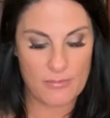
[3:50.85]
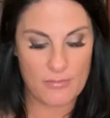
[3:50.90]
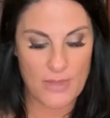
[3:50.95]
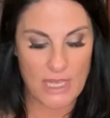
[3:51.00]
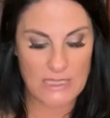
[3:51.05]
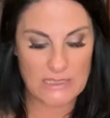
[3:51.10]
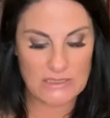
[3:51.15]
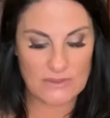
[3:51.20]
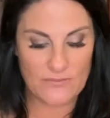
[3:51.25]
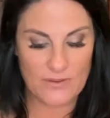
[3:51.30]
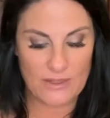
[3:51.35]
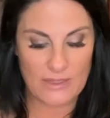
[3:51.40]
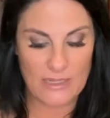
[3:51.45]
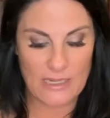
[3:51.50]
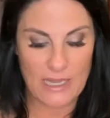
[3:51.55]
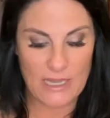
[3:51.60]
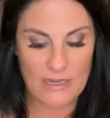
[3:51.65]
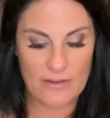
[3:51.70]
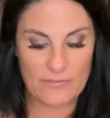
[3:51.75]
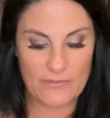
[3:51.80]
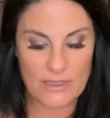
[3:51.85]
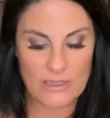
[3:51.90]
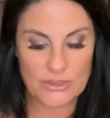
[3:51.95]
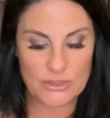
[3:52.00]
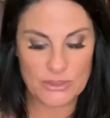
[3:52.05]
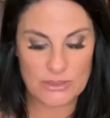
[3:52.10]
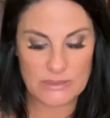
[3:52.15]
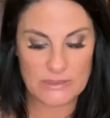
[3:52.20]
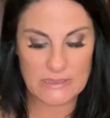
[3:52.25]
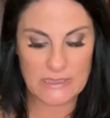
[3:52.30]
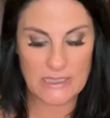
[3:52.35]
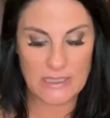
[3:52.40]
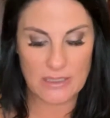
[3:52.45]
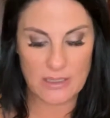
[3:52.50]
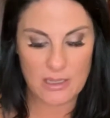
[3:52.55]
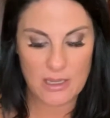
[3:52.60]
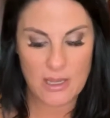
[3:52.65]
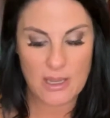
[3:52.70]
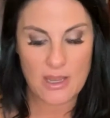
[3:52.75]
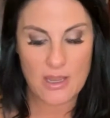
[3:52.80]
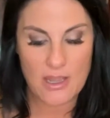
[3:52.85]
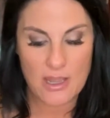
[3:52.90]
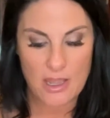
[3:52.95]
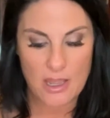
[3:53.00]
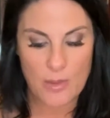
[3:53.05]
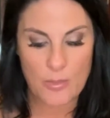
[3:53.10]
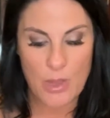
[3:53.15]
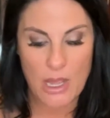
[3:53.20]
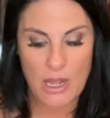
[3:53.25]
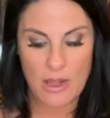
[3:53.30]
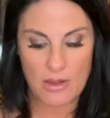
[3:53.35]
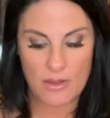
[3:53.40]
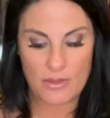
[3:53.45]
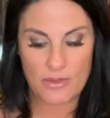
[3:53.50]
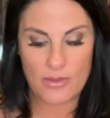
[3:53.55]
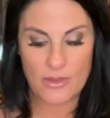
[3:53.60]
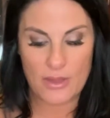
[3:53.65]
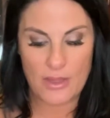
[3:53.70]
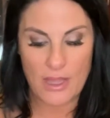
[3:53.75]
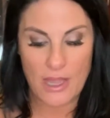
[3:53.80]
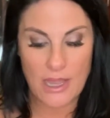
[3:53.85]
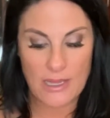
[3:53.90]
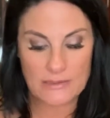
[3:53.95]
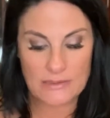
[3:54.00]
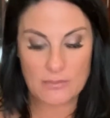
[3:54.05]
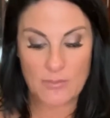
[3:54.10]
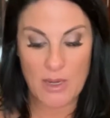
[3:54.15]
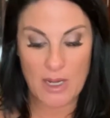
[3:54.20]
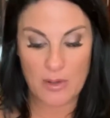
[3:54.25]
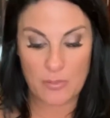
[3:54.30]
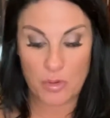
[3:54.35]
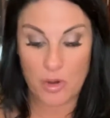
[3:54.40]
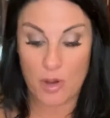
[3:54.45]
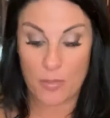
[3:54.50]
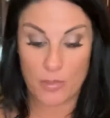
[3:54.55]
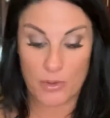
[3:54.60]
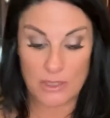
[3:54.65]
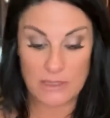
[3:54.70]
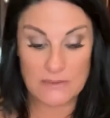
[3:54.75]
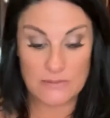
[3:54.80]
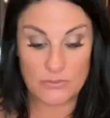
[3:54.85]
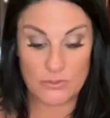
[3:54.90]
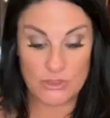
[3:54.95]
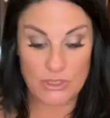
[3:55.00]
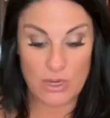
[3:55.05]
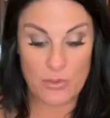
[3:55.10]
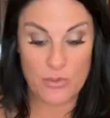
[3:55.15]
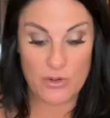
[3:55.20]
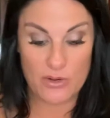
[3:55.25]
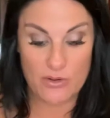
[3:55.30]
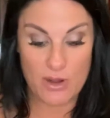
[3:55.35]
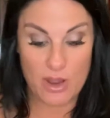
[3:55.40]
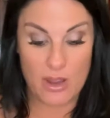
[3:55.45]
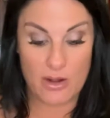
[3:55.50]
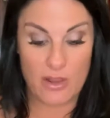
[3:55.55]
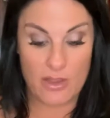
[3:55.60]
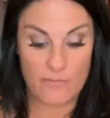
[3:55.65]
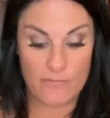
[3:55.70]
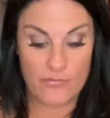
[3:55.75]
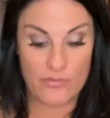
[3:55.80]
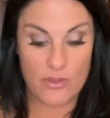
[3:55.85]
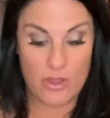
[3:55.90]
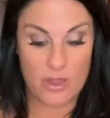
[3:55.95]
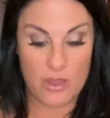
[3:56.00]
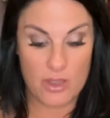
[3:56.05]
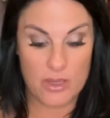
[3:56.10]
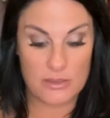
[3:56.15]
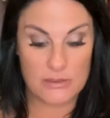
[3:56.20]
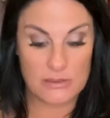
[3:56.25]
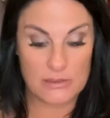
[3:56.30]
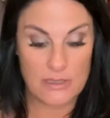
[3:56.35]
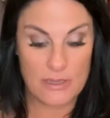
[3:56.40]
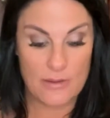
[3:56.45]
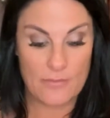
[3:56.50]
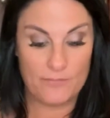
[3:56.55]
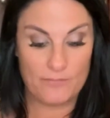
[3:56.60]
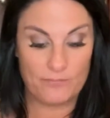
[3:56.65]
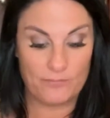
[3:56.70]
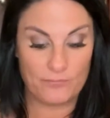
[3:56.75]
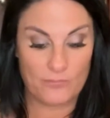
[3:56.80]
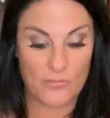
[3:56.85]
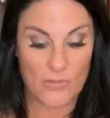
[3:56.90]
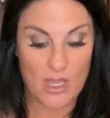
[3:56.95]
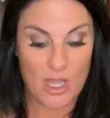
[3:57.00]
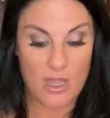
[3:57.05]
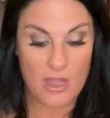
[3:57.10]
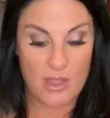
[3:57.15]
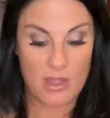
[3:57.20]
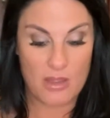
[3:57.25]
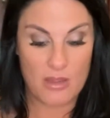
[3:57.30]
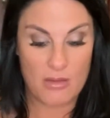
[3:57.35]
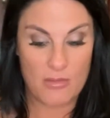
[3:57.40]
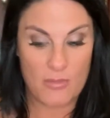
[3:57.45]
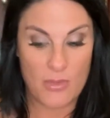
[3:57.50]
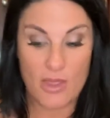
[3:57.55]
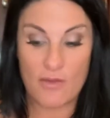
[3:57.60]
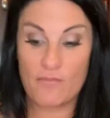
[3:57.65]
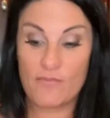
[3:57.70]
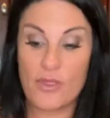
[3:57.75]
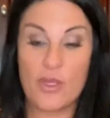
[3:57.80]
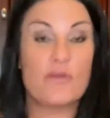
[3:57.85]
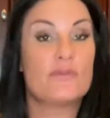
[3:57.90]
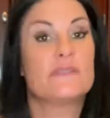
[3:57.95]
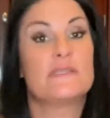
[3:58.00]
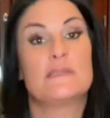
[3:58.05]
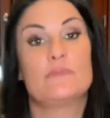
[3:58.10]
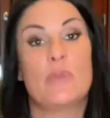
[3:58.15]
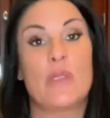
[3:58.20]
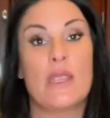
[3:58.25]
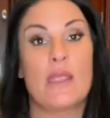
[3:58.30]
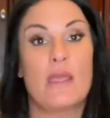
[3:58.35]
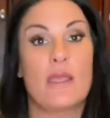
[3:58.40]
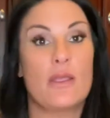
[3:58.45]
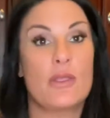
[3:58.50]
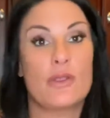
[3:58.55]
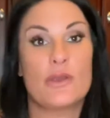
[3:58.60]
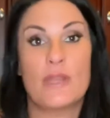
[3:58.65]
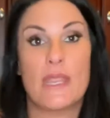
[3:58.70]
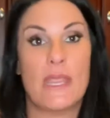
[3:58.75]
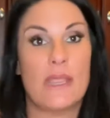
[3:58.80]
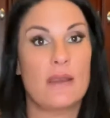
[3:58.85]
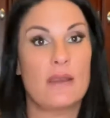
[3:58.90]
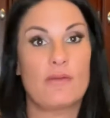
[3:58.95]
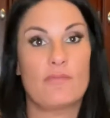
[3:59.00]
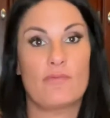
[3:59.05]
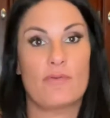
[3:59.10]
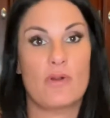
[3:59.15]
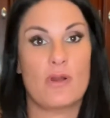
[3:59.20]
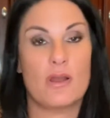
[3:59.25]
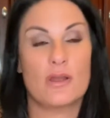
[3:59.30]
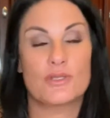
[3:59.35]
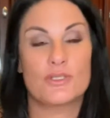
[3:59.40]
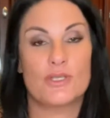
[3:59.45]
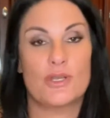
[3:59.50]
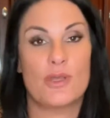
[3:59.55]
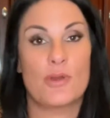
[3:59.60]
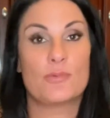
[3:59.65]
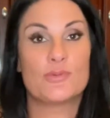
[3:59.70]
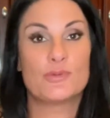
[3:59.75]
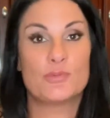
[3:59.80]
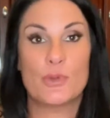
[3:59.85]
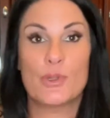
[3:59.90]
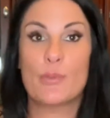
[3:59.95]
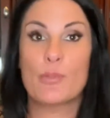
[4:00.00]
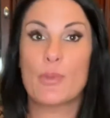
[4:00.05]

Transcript: I just found it kind of interesting about the high demand properties, which I would not have thought of those as being a good candidate for auction homes, but